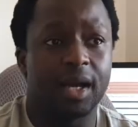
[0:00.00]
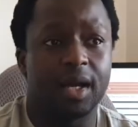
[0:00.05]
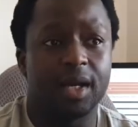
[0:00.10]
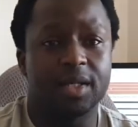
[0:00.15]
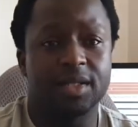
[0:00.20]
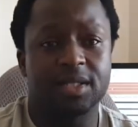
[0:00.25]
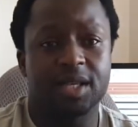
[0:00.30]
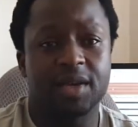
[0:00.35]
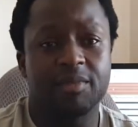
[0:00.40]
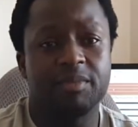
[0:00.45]

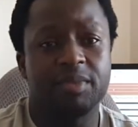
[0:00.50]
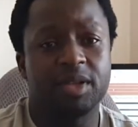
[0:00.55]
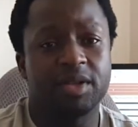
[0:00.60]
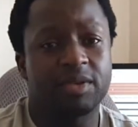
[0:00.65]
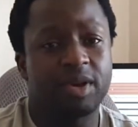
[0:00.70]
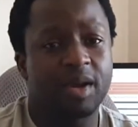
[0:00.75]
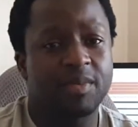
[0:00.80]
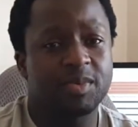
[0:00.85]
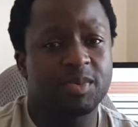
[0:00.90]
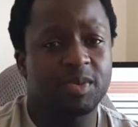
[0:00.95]
10
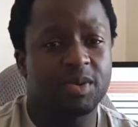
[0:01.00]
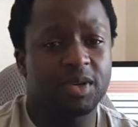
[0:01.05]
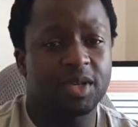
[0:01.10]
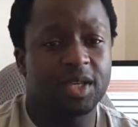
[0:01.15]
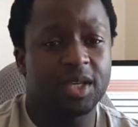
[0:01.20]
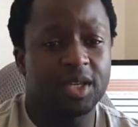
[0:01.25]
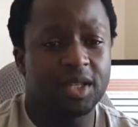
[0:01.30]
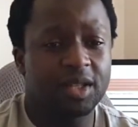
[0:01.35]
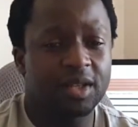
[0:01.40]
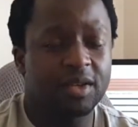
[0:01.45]
milligrams per
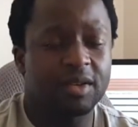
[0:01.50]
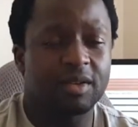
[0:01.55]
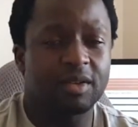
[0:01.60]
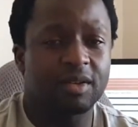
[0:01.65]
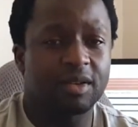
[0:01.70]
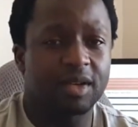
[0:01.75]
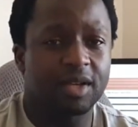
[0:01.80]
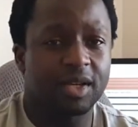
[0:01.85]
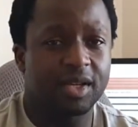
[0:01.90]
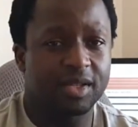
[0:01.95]
kilo
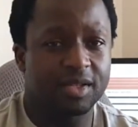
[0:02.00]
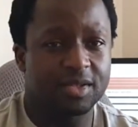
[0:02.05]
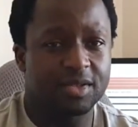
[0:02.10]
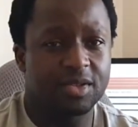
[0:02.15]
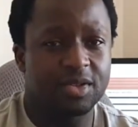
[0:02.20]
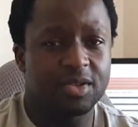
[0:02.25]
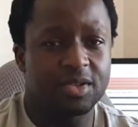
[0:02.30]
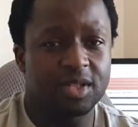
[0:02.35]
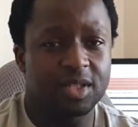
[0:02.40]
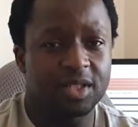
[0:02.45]
is usually